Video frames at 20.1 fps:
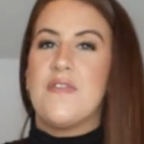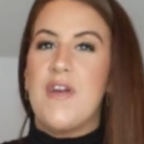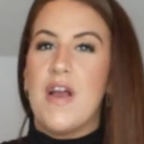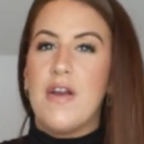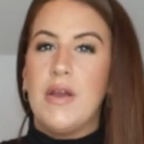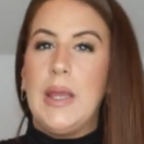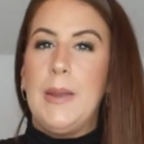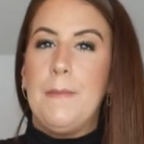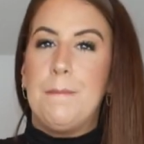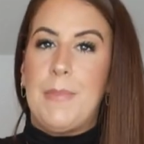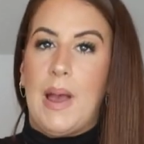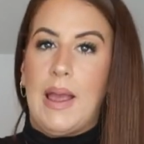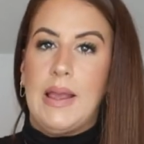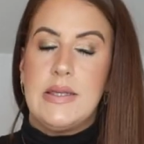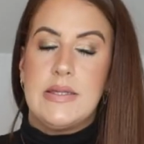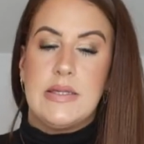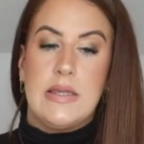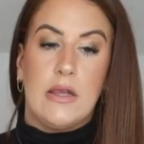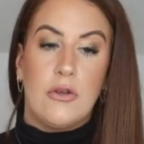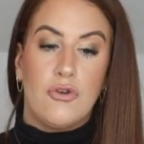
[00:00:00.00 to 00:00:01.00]
a very
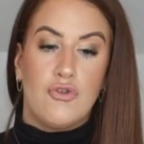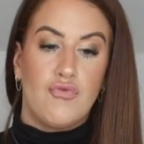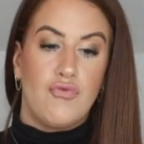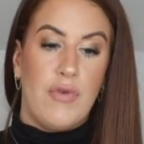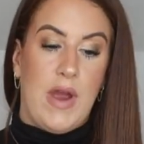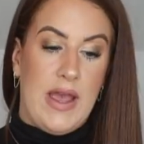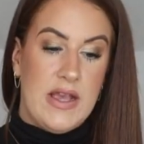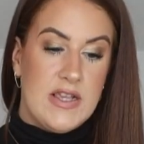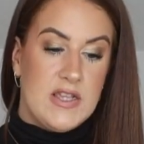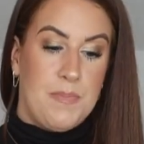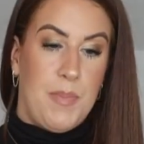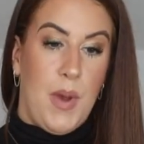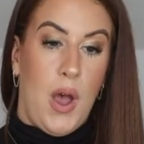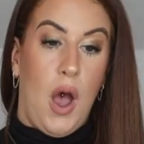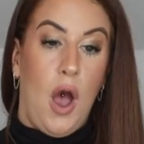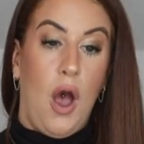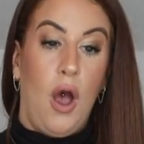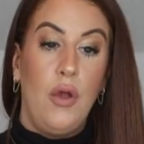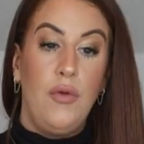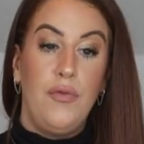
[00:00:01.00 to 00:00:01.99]
basic dress,
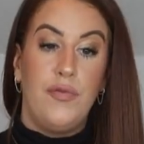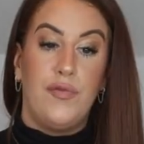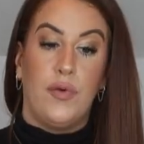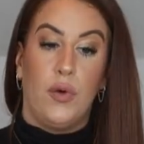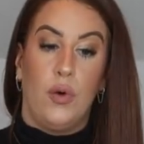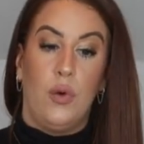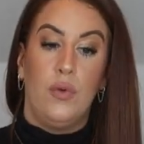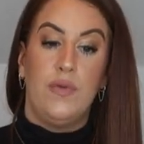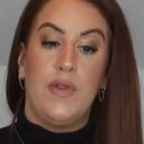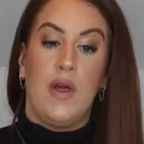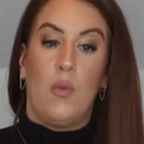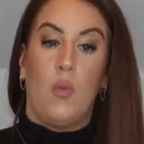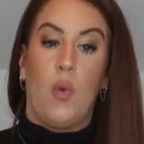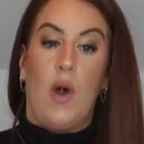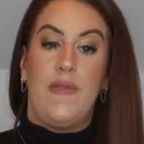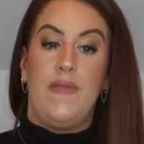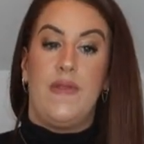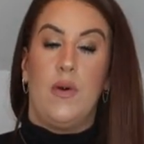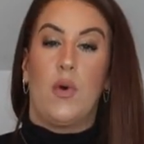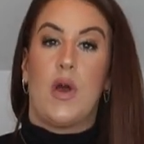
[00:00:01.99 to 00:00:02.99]
but hopeful that
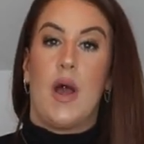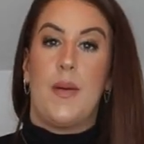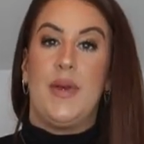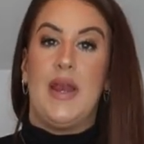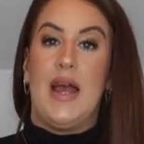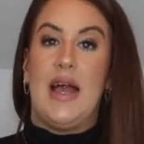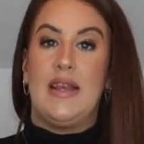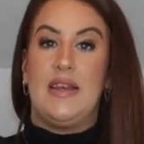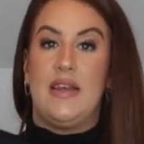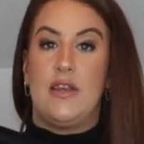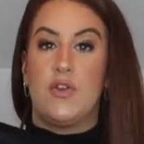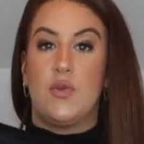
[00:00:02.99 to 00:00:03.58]
one that will come in handy,